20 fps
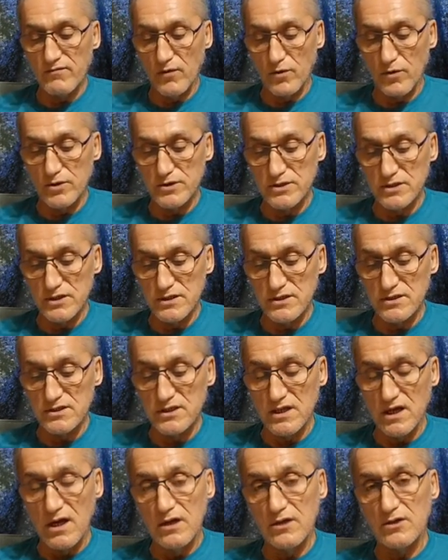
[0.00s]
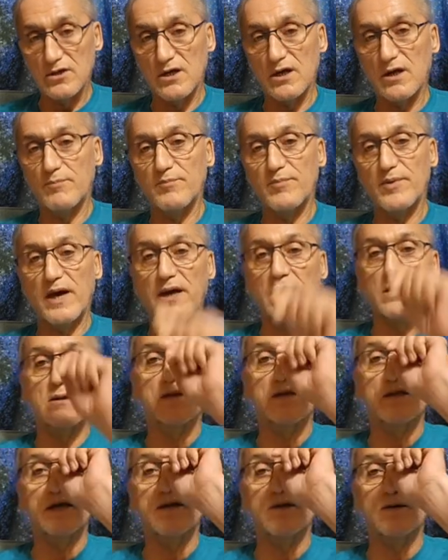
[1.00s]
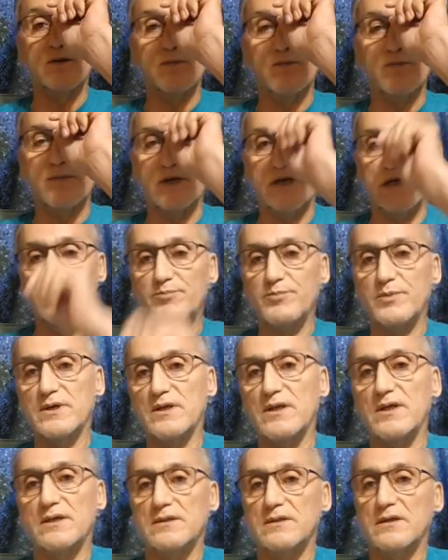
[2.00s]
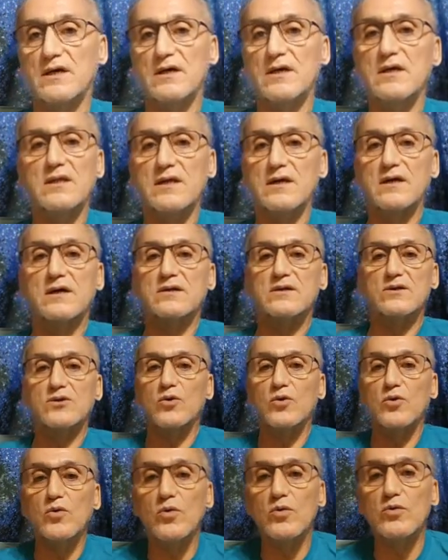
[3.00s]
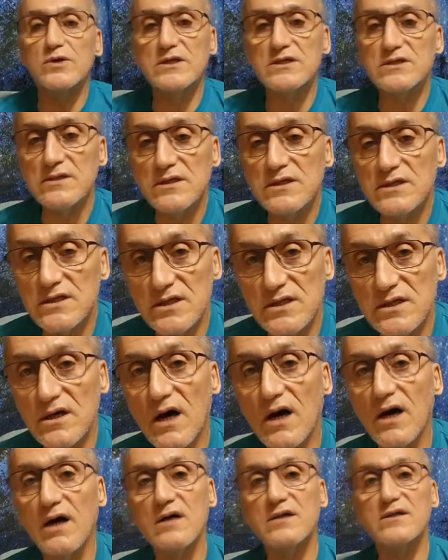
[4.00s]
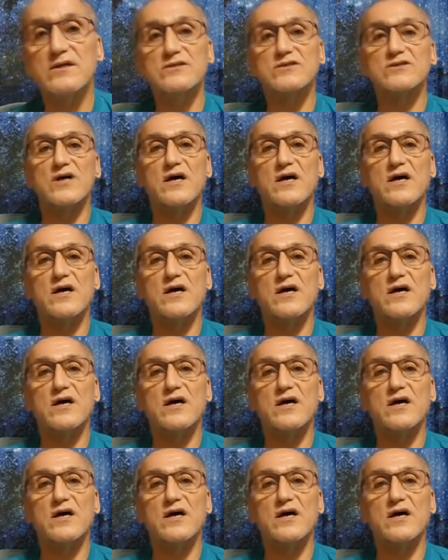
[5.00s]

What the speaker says: And you can't believe you can use it to manipulate and play games because it won't work.